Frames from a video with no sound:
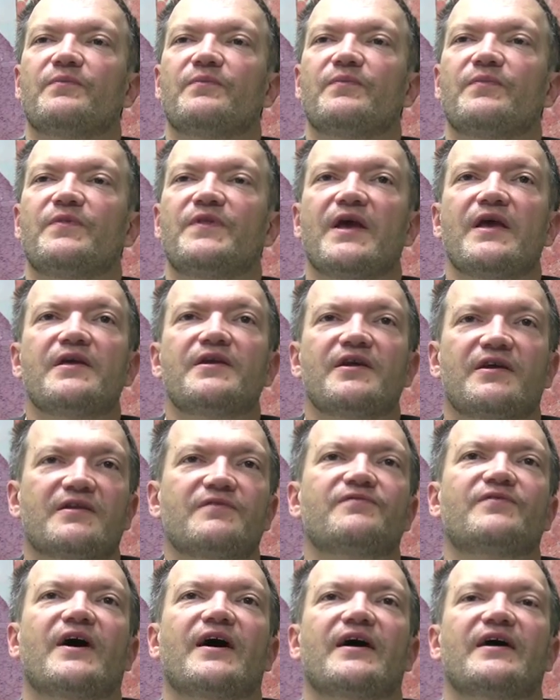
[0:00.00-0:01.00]
they
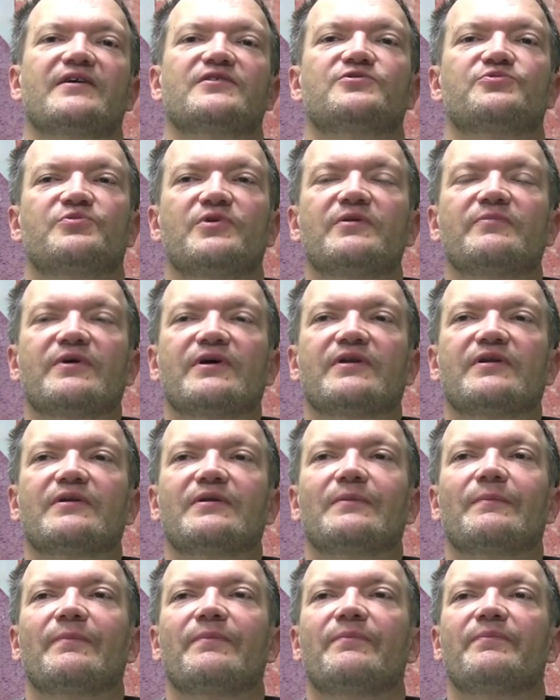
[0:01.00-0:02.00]
identify as
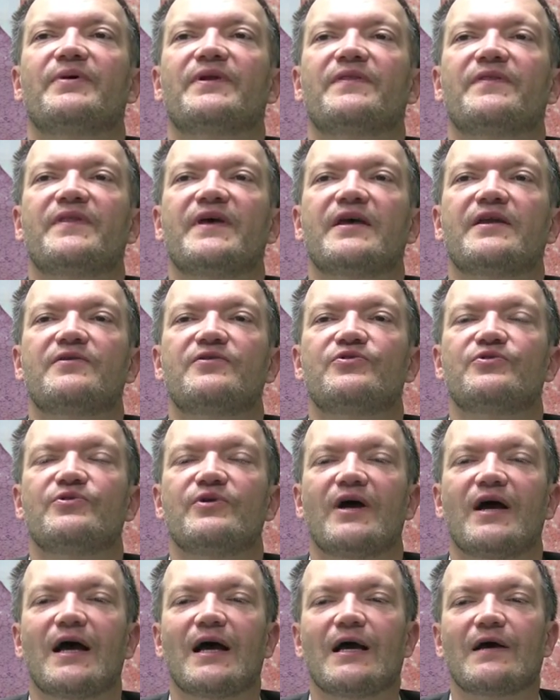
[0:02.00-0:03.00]
women, but they
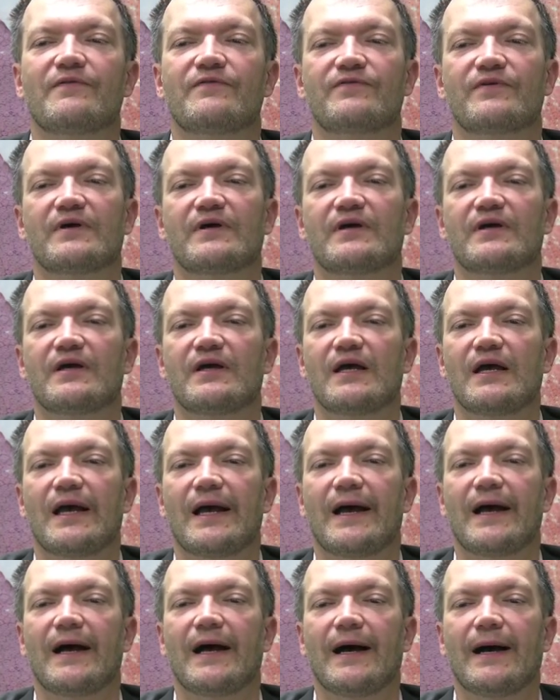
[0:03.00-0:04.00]
do have,
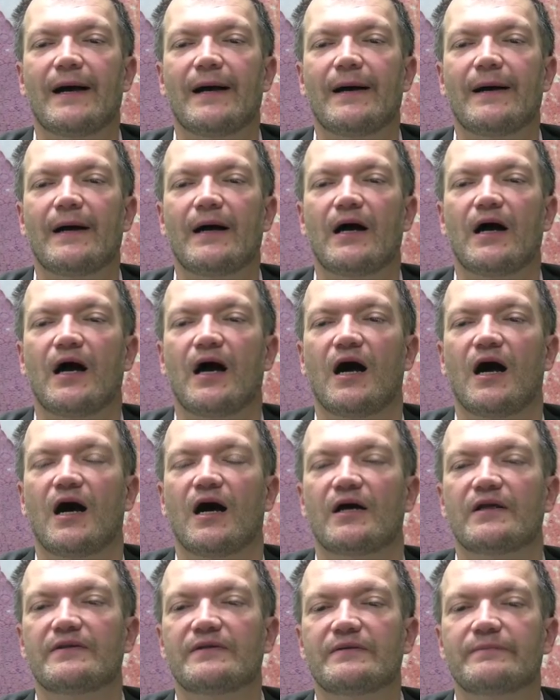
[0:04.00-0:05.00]

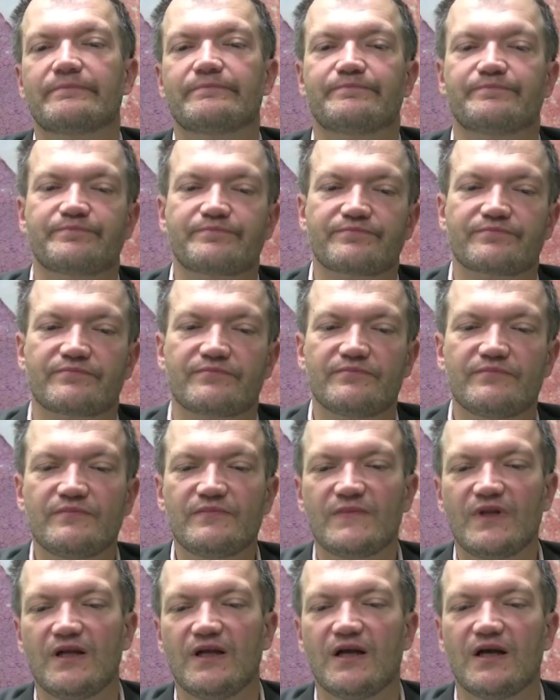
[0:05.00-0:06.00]
on
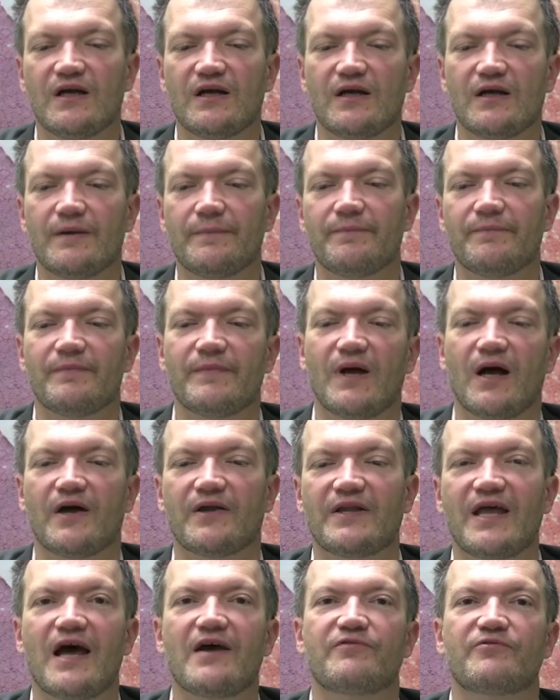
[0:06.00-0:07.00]

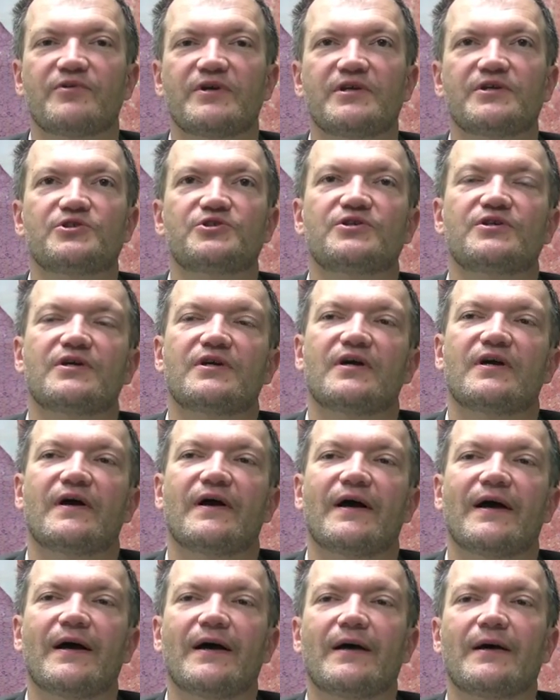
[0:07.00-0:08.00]
average,
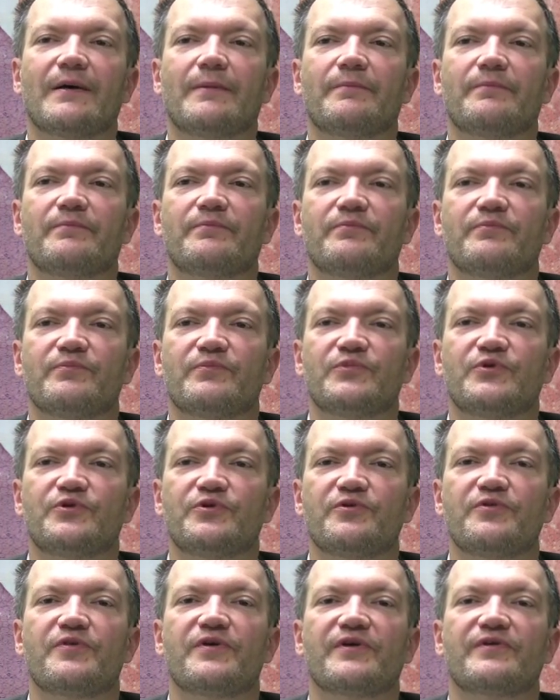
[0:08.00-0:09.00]

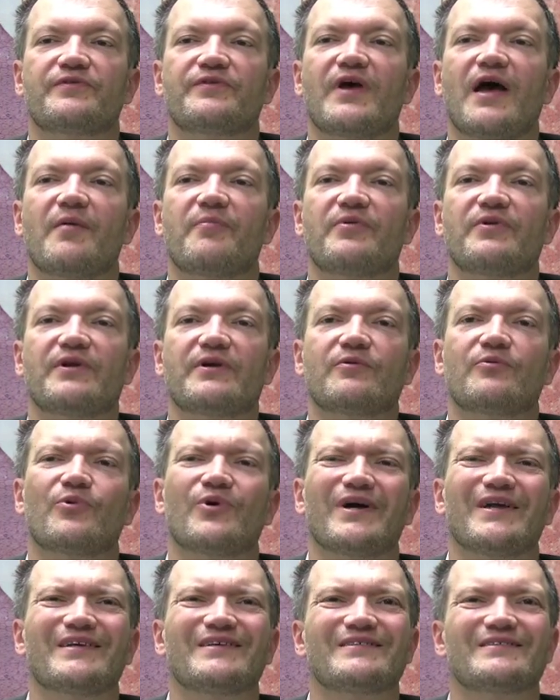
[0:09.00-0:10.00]
two things happening.
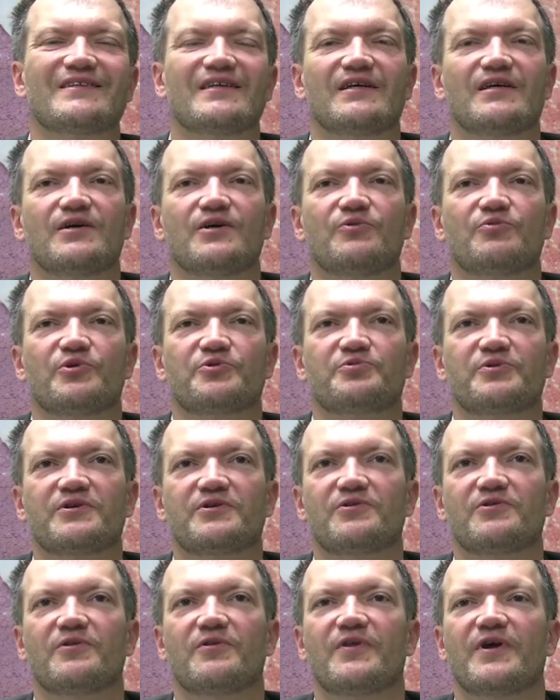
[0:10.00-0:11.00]
One is what we
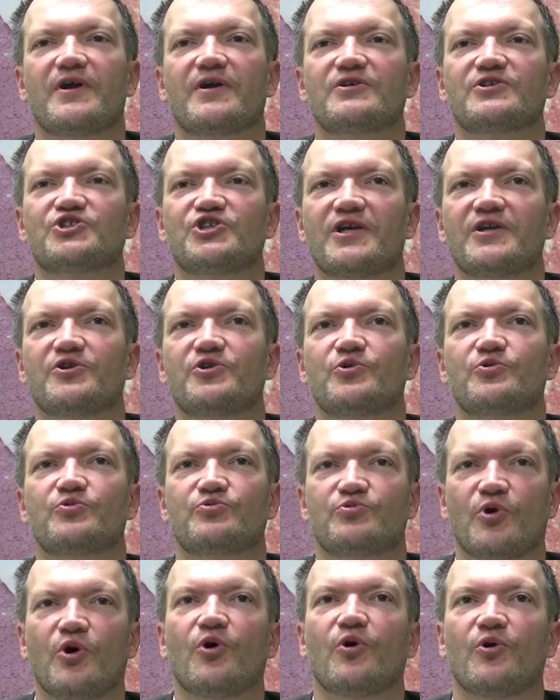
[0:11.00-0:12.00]
call their gender
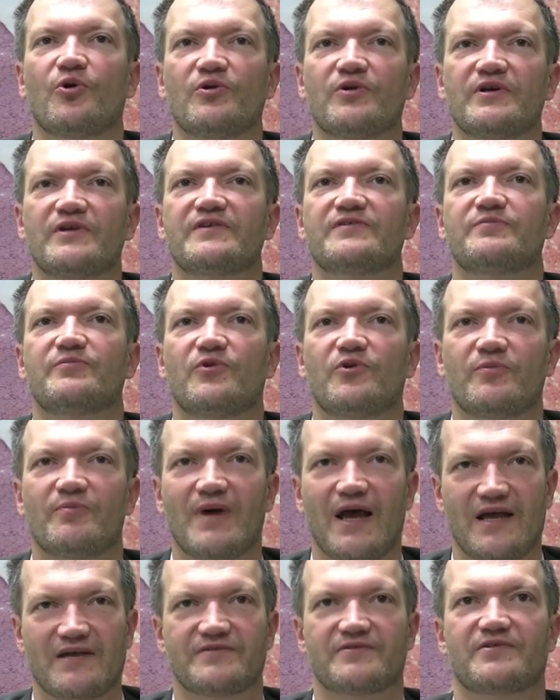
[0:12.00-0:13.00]
role is more
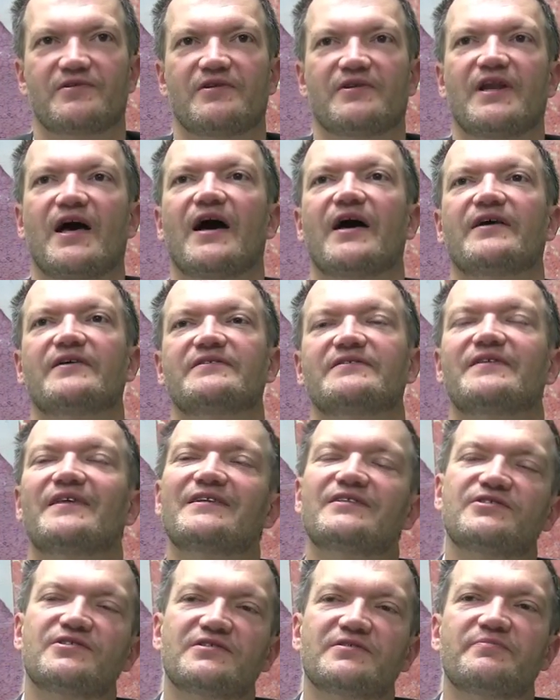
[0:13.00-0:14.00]
masculinized.
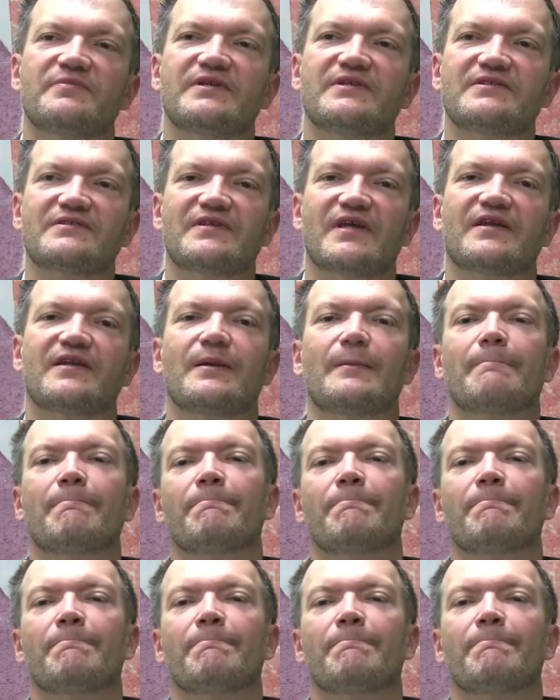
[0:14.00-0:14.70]
That just means that